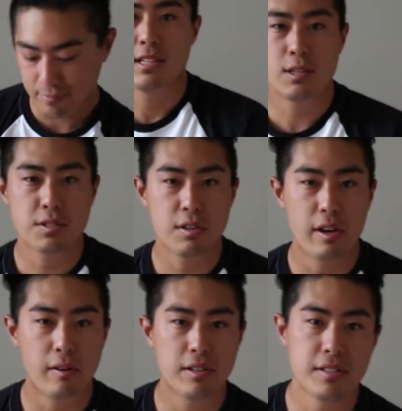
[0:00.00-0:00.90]
So
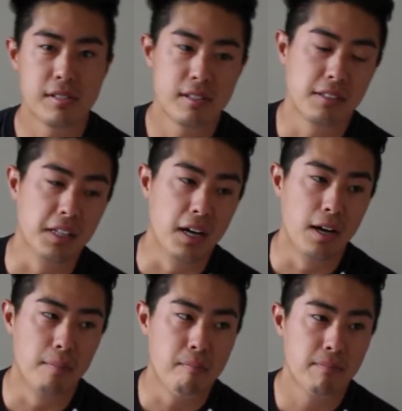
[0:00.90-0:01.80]
errands.
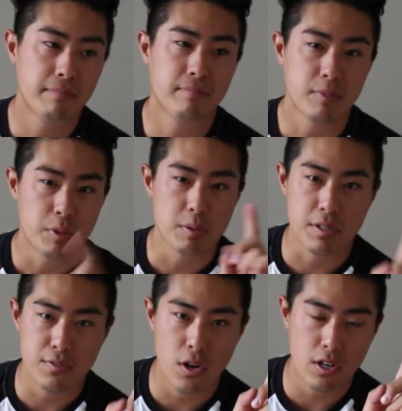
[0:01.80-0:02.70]
Went to
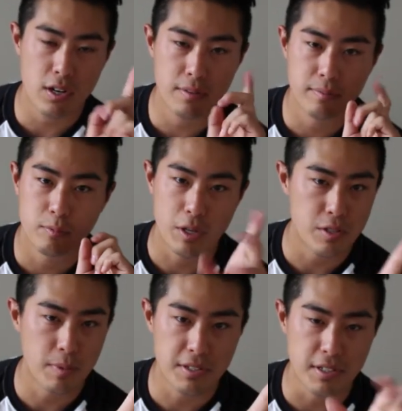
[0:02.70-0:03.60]
Wells Fargo, way
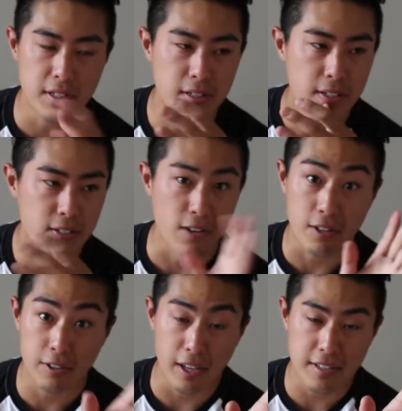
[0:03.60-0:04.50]
too busy. Tried
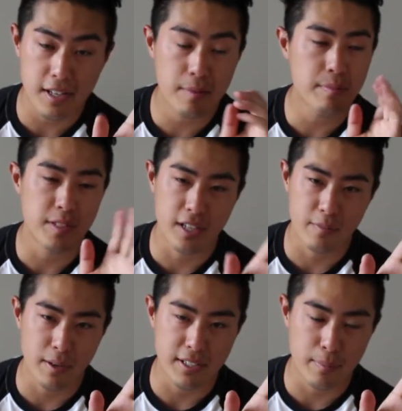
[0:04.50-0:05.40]
to go to the ATM, didn't
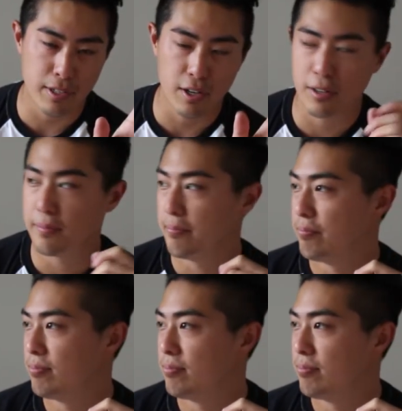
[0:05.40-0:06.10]
have my debit card.